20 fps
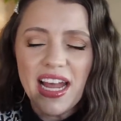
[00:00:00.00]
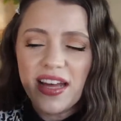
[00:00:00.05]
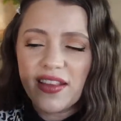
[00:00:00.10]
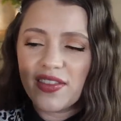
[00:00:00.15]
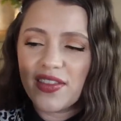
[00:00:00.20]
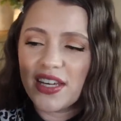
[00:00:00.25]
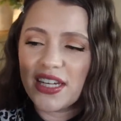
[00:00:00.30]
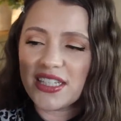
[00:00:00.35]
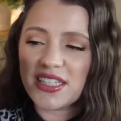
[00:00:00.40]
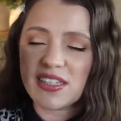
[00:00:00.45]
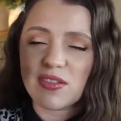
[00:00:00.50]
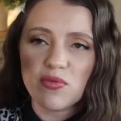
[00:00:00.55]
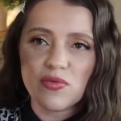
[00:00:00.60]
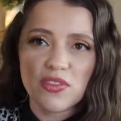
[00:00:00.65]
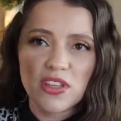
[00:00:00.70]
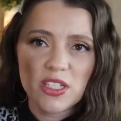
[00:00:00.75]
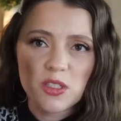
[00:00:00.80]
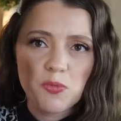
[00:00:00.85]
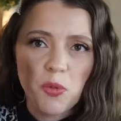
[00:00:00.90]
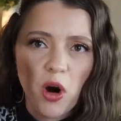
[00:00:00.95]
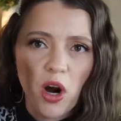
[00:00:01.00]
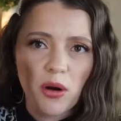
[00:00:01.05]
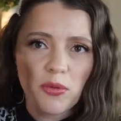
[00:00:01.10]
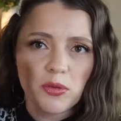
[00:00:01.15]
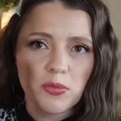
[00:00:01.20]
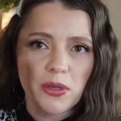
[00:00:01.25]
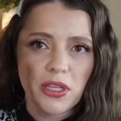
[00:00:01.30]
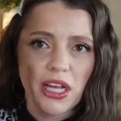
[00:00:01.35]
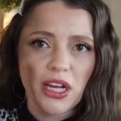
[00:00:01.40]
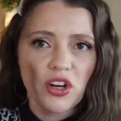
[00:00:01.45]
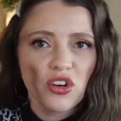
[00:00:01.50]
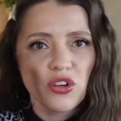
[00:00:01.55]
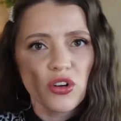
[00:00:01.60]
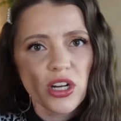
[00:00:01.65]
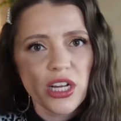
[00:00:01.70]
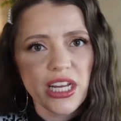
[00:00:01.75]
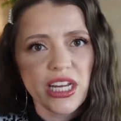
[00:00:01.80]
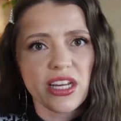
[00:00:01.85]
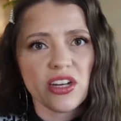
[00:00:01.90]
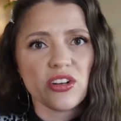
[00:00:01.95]
this, this part would be like
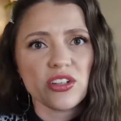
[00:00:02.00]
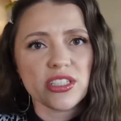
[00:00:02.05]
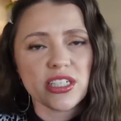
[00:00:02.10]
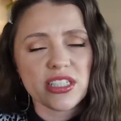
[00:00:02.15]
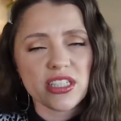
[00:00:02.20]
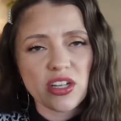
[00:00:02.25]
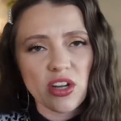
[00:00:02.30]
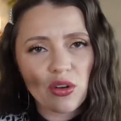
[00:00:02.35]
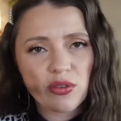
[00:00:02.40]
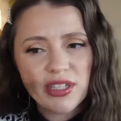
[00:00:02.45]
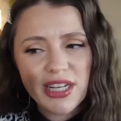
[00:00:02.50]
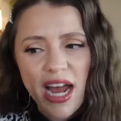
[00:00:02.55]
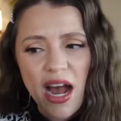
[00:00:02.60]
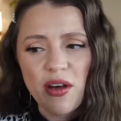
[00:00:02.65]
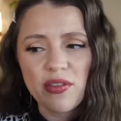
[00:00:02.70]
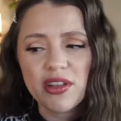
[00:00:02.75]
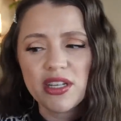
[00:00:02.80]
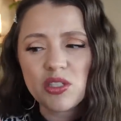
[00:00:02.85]
crooked or it doesn't go down.